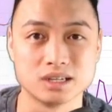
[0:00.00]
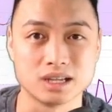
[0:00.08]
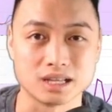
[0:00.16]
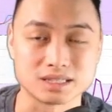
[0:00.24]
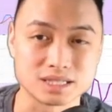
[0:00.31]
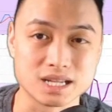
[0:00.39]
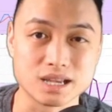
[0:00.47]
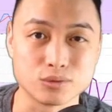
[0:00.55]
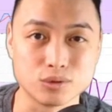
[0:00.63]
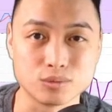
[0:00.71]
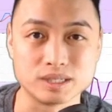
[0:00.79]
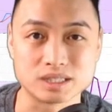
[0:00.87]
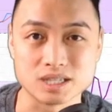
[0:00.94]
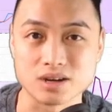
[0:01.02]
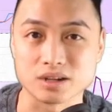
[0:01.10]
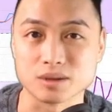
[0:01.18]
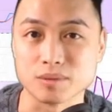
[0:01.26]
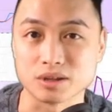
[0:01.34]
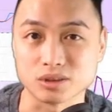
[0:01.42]
And today we'll be
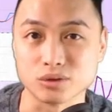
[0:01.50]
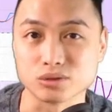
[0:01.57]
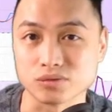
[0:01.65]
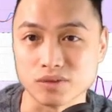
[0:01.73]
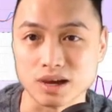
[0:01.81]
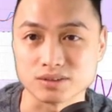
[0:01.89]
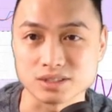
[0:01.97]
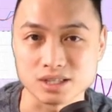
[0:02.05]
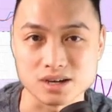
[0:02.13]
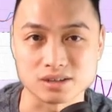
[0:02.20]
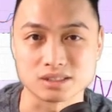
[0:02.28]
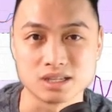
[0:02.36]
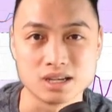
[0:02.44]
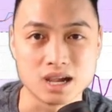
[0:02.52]
talking about those 5 stocks.